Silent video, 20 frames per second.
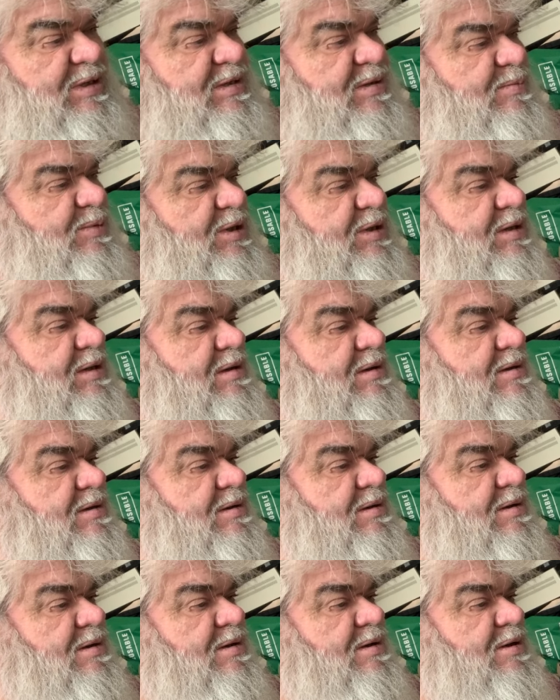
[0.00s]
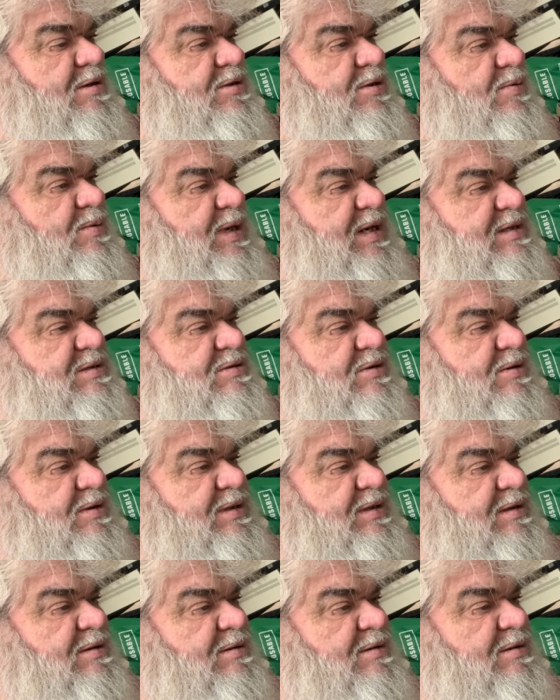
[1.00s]
in the building, donates all
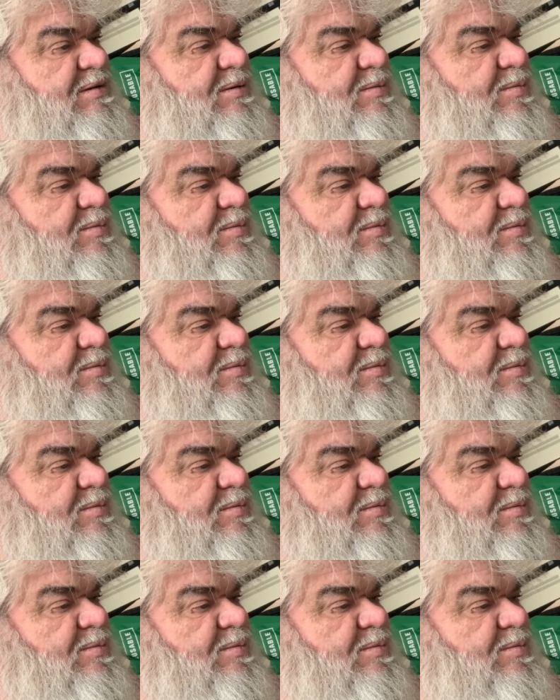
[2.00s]
their